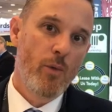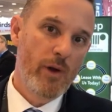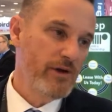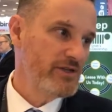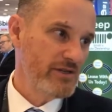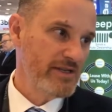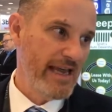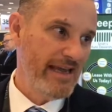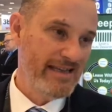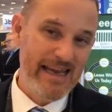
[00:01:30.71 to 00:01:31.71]
we're still
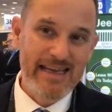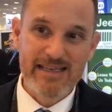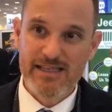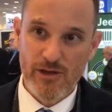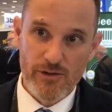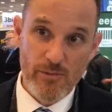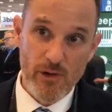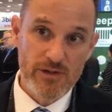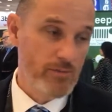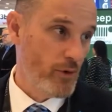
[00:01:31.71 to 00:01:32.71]
saying it is still the
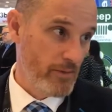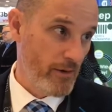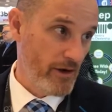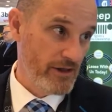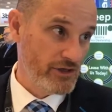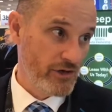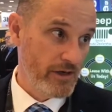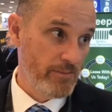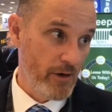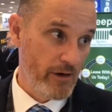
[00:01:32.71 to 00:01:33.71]
most important part of the
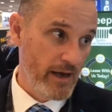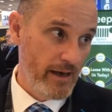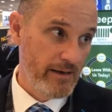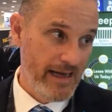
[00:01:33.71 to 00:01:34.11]
journey, bar none.